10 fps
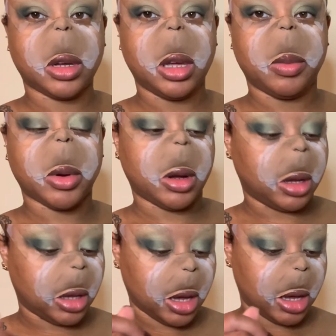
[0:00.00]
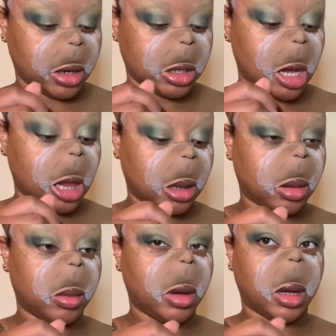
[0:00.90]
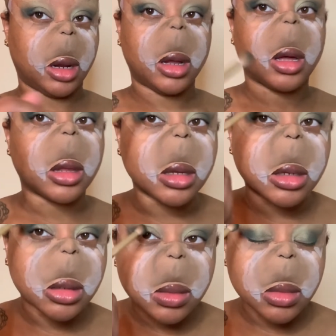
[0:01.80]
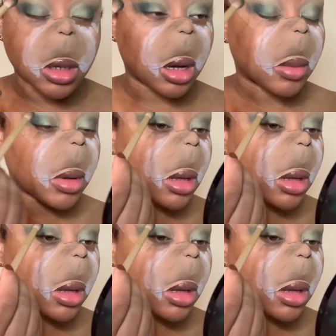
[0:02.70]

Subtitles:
peeper again, just a little bit at the top.